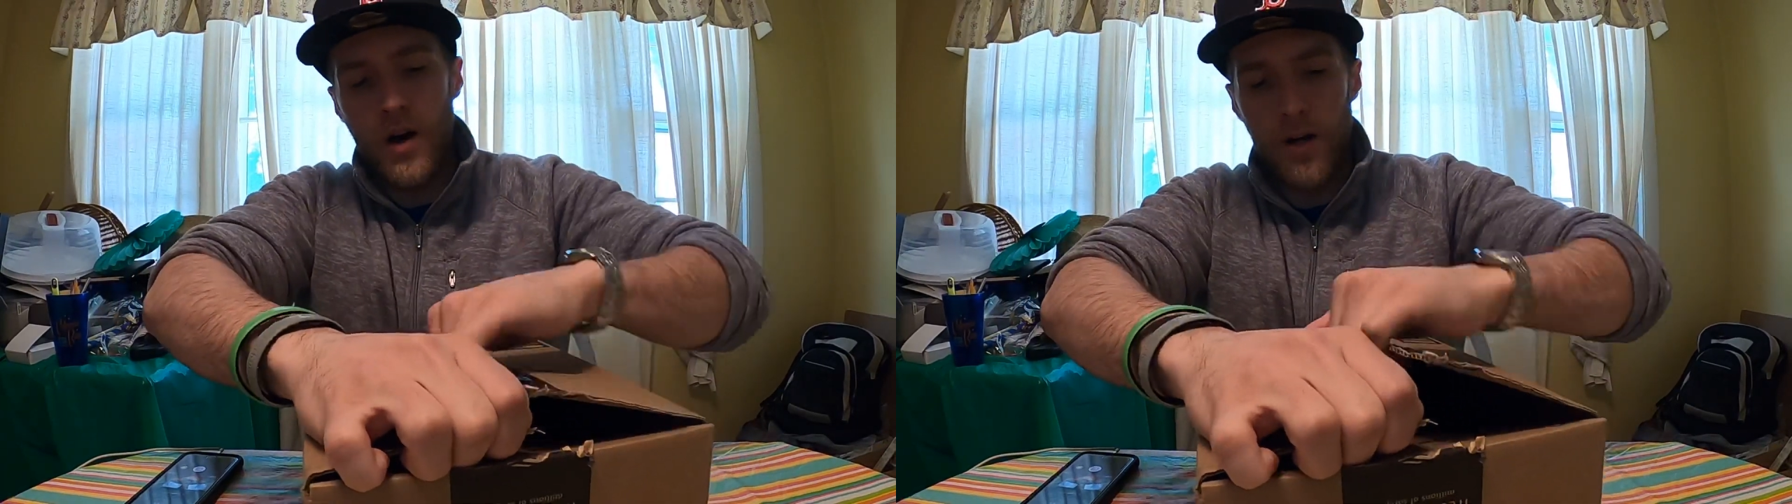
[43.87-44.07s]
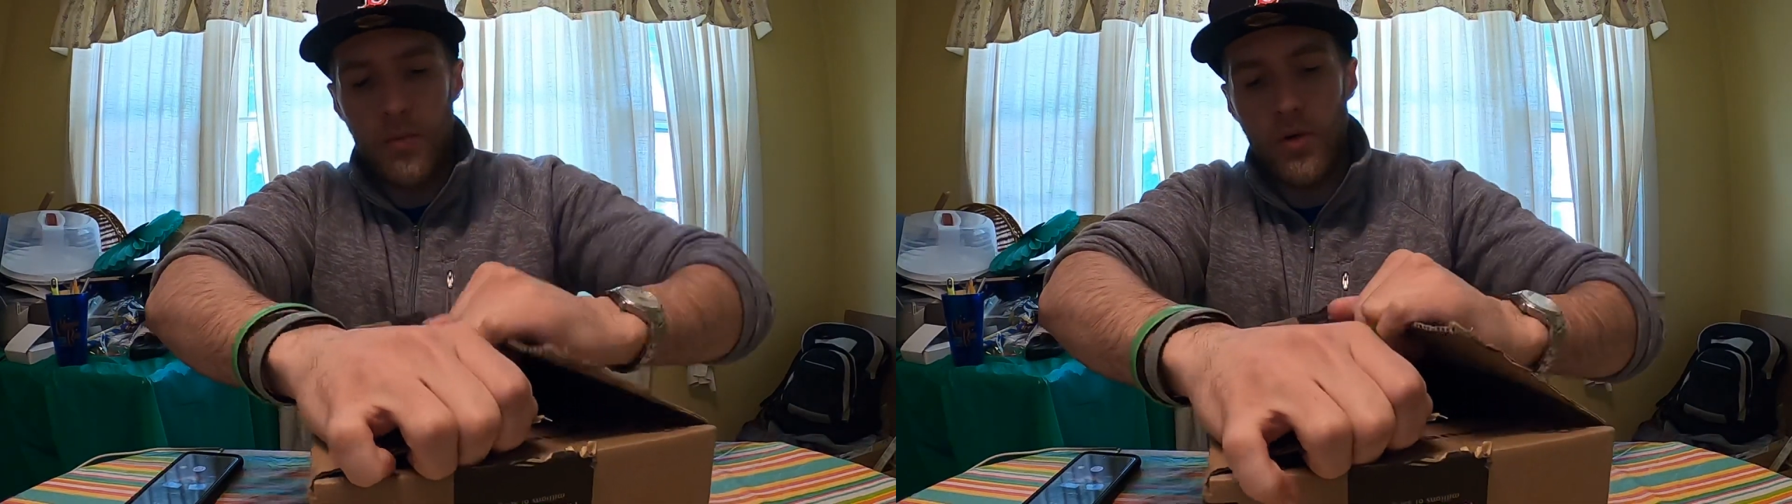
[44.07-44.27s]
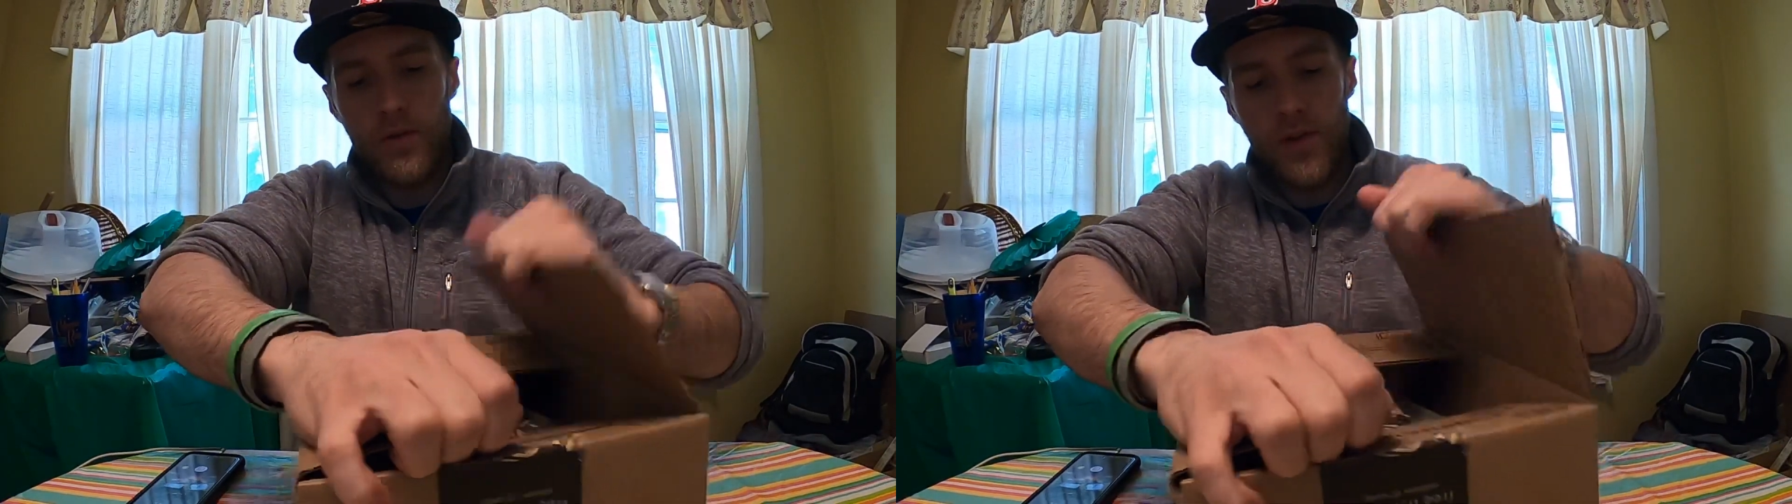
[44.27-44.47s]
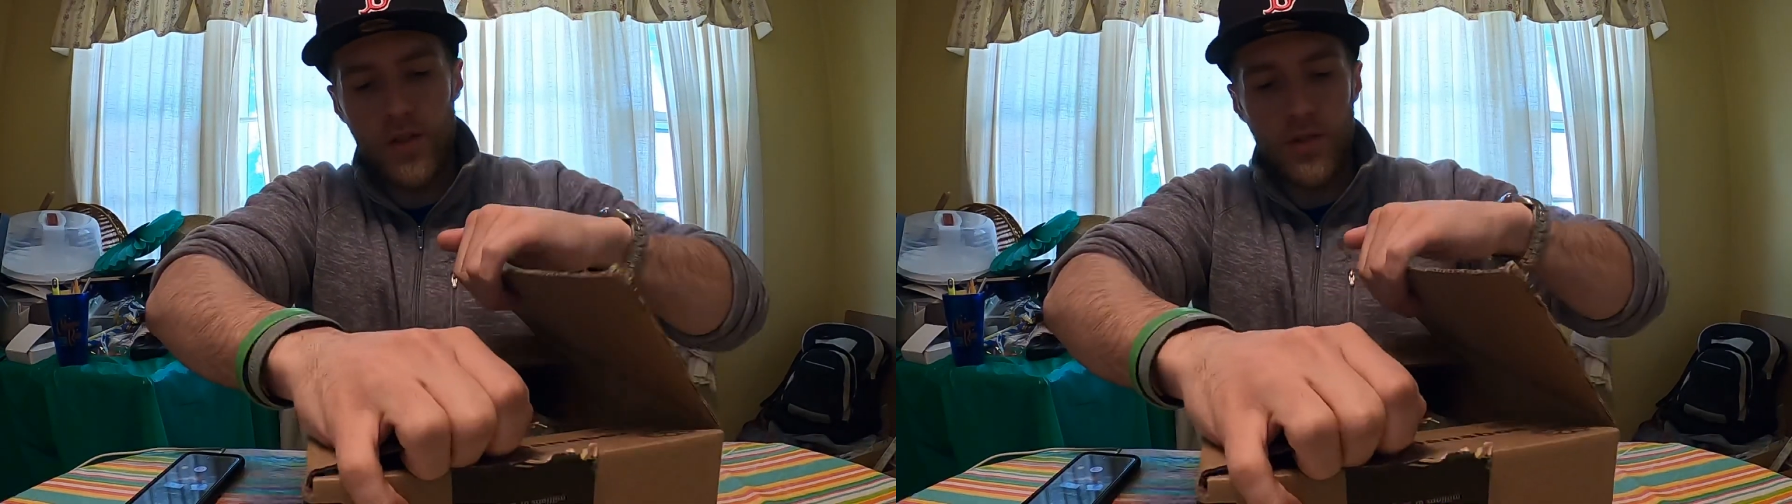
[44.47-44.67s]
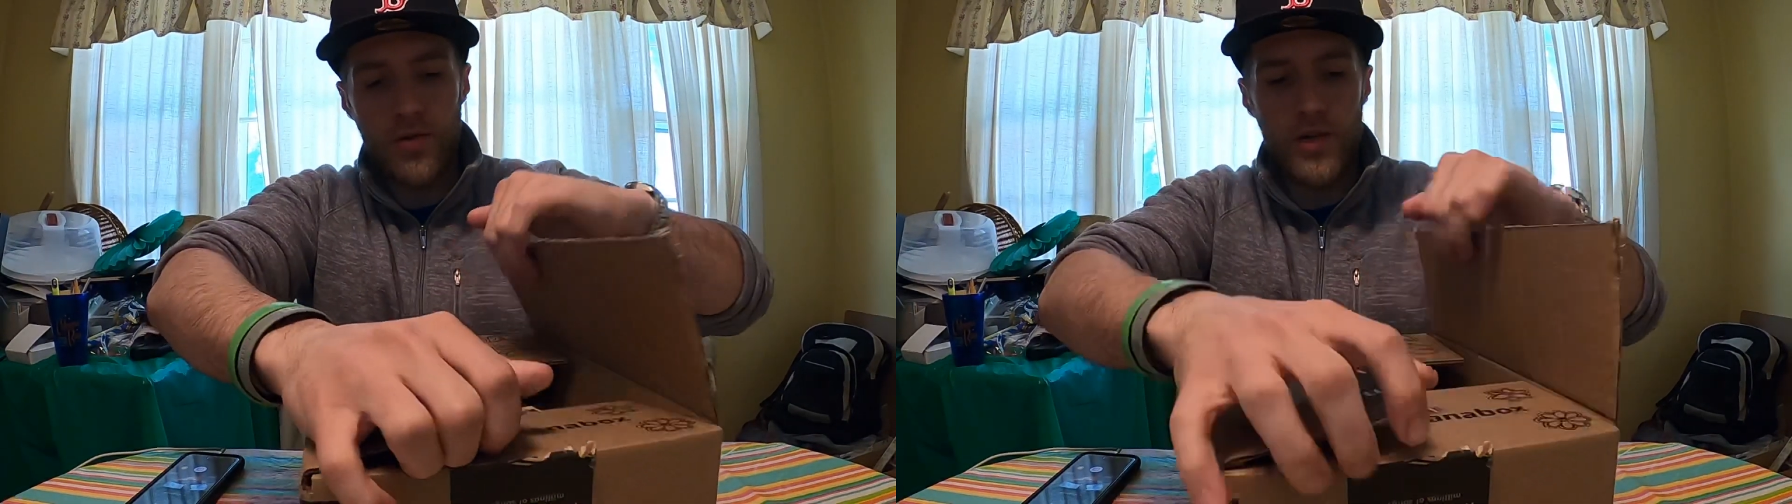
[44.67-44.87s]
automotive
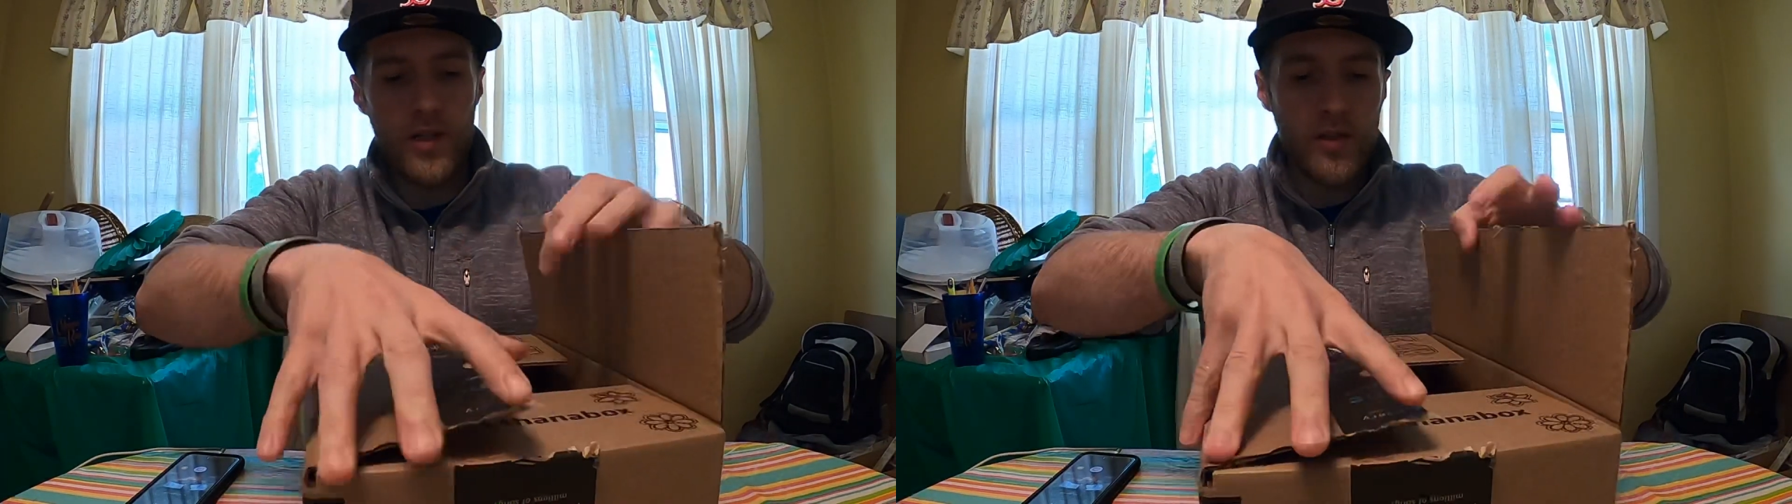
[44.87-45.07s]
industry.